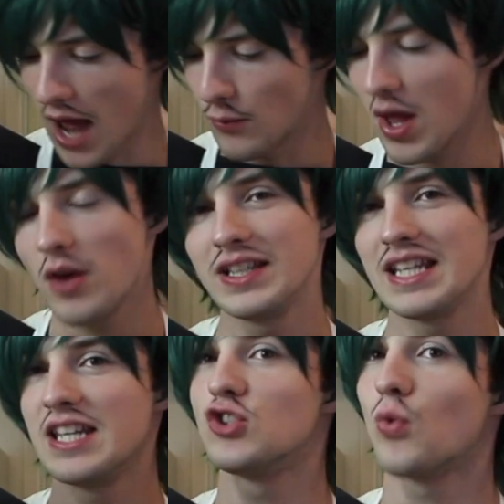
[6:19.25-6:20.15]
and we
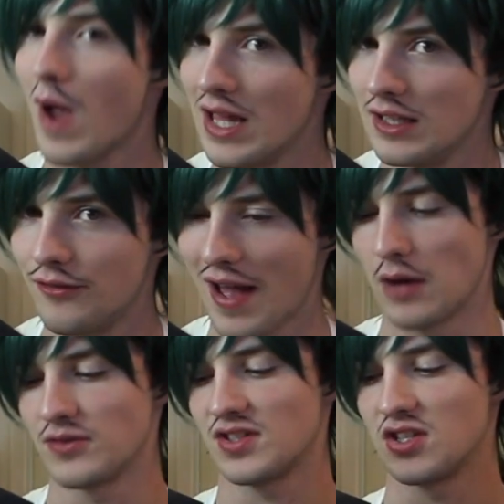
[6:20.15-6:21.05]
only need 12
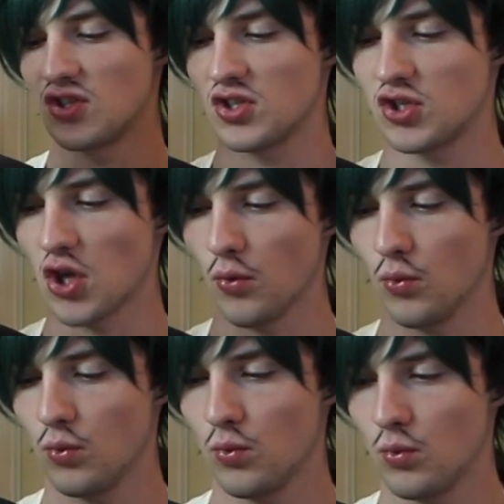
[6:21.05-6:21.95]
ounces,
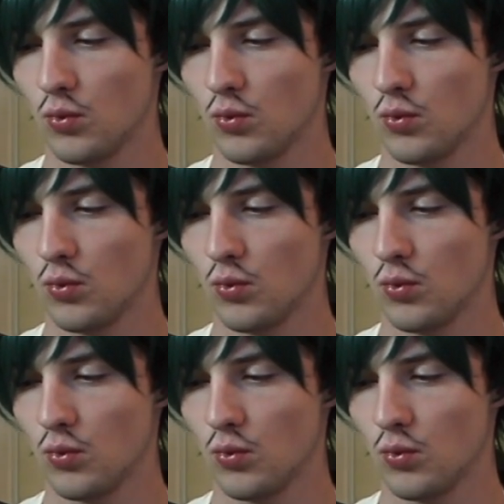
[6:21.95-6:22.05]
so...